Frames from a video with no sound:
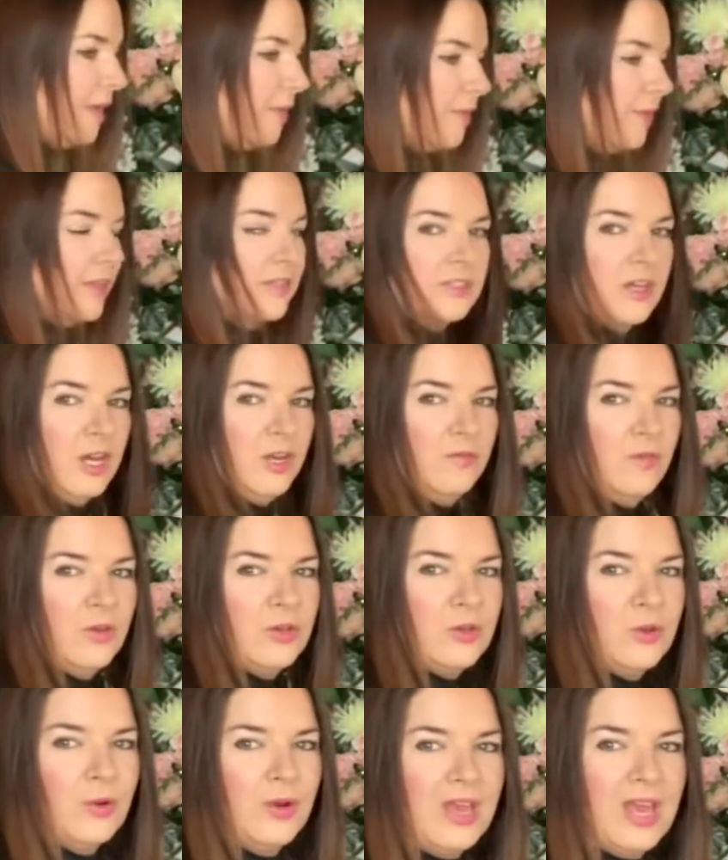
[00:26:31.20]
it's kind of on
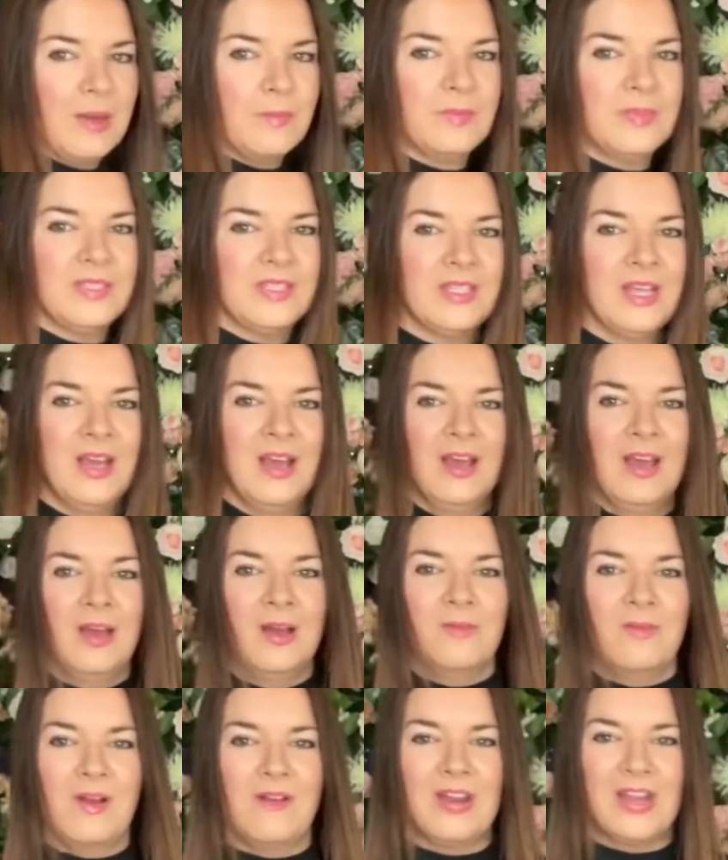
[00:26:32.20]
your hips
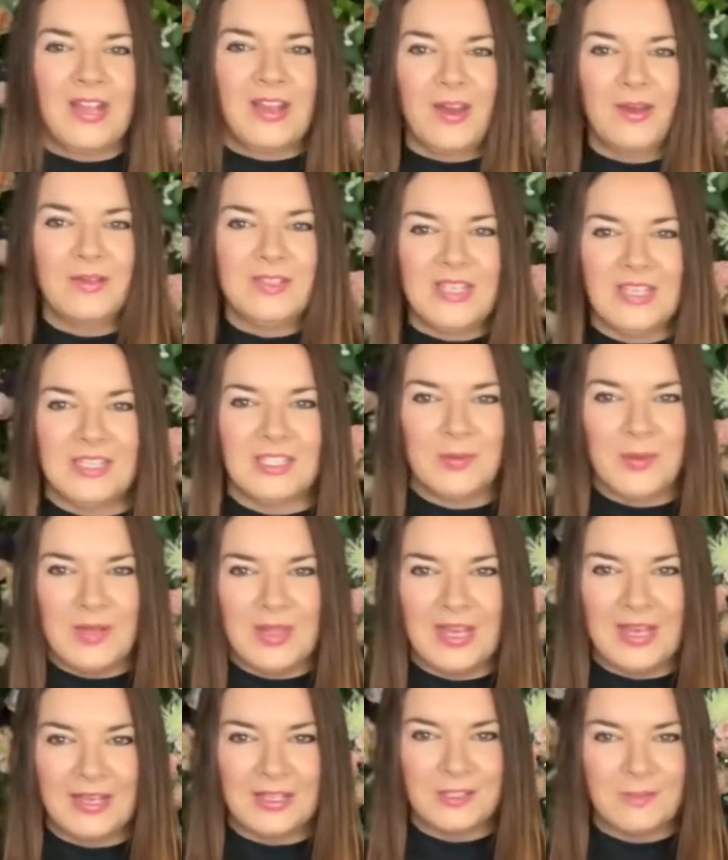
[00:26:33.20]
where it goes in. So I think
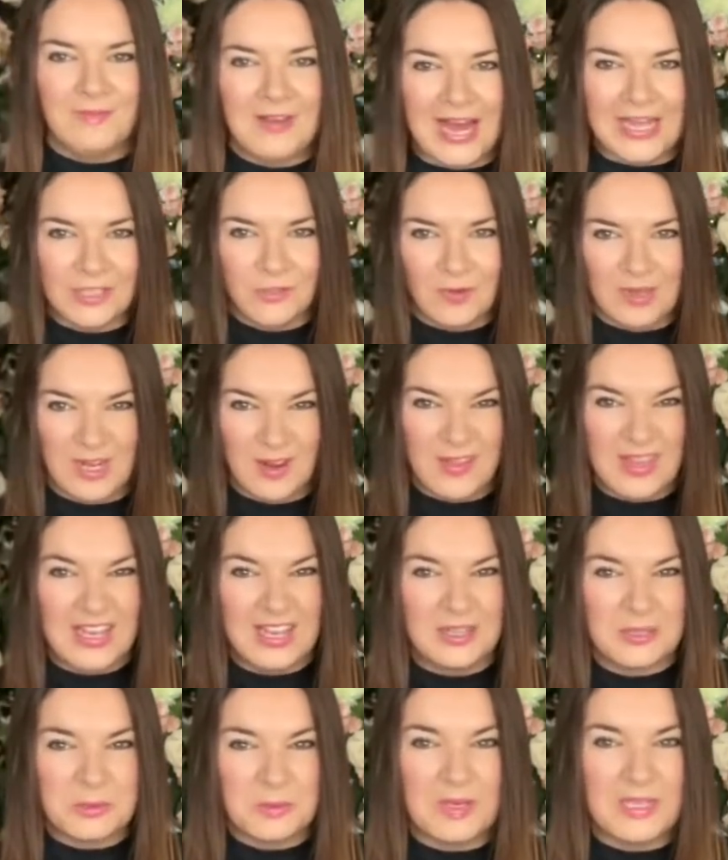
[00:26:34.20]
it's flattering. I think it
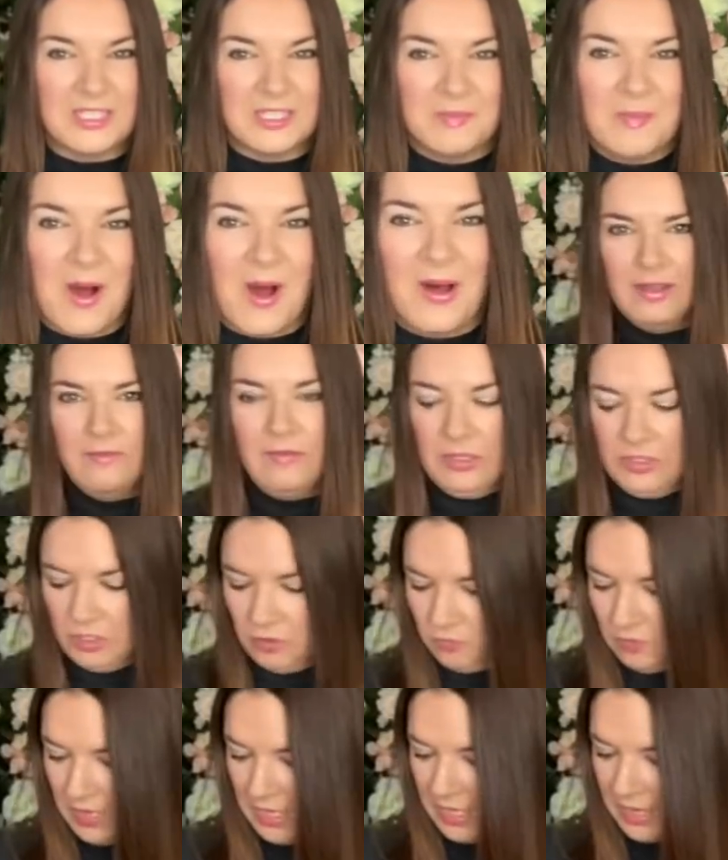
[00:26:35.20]
looks really smart. Feels like
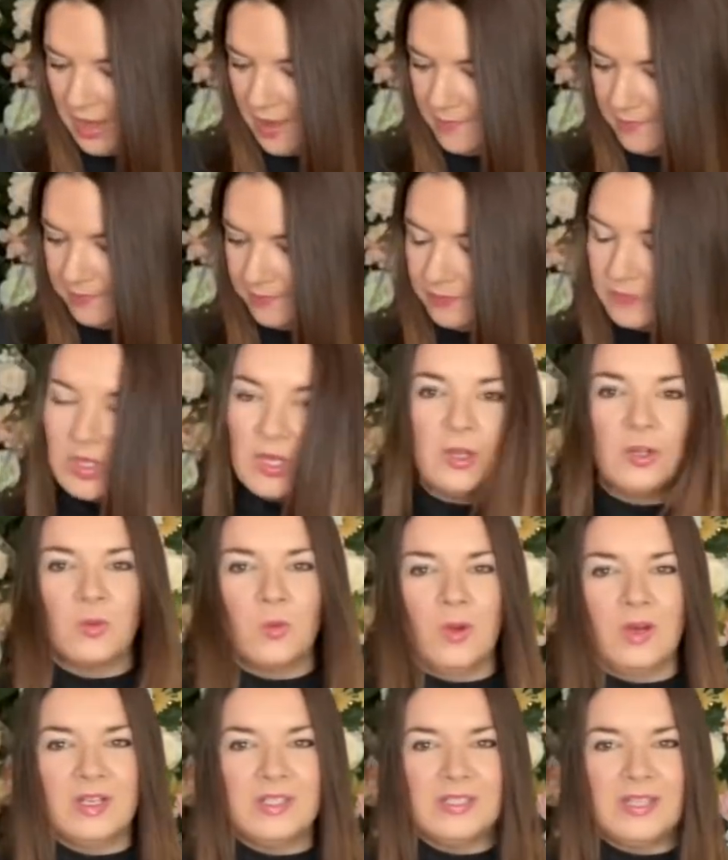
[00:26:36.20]
really um, good
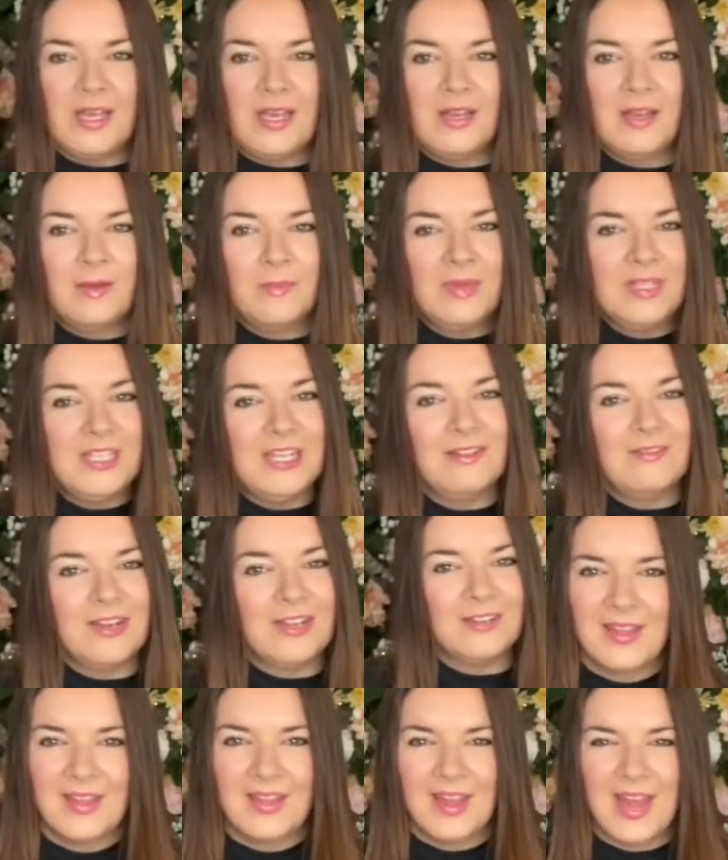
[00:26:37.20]
quality
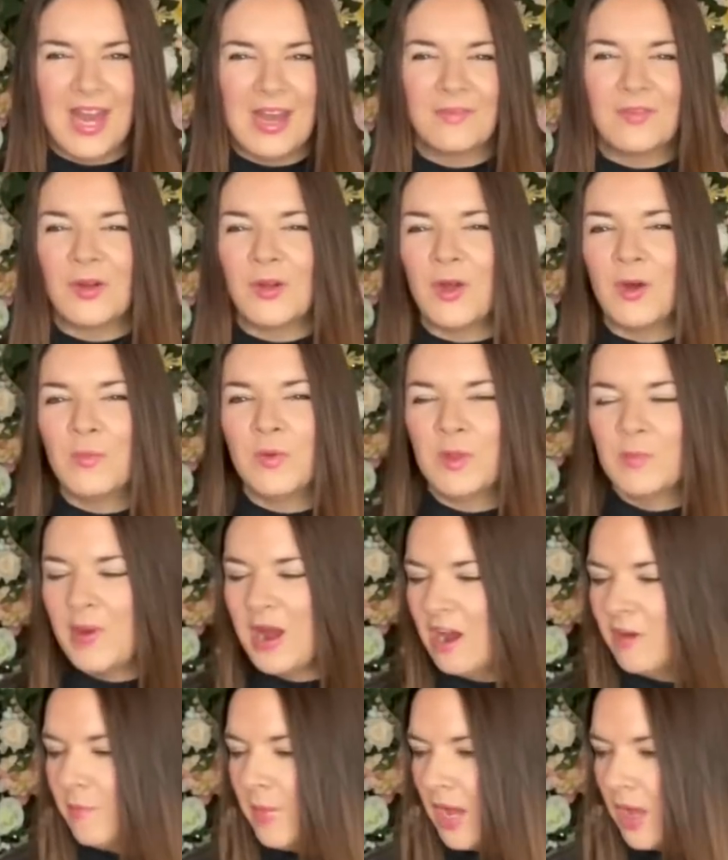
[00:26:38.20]
material. And I've got it on with a pair
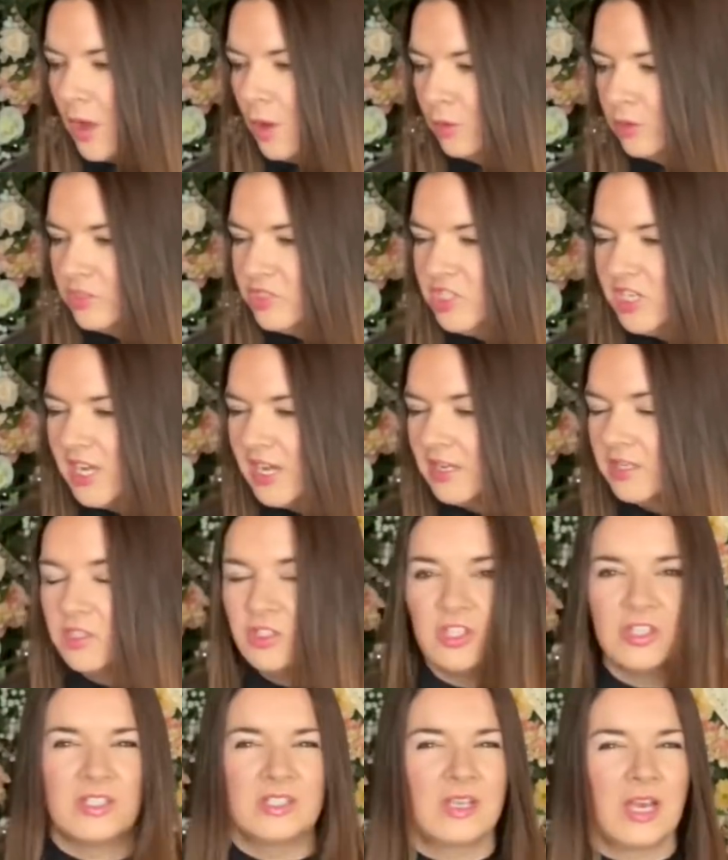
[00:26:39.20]
of my old jeans,
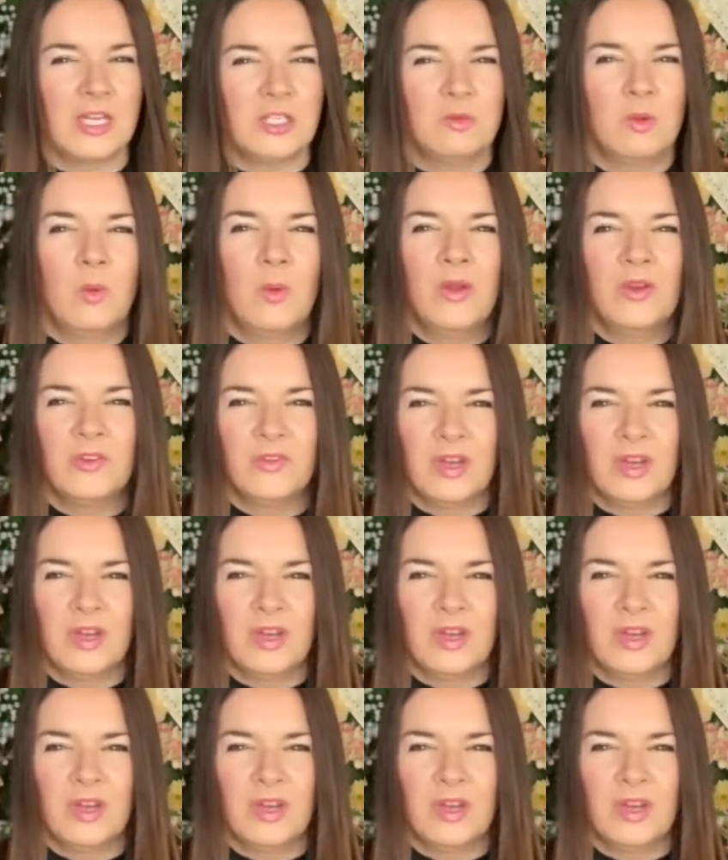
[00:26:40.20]
just in case you were wondering,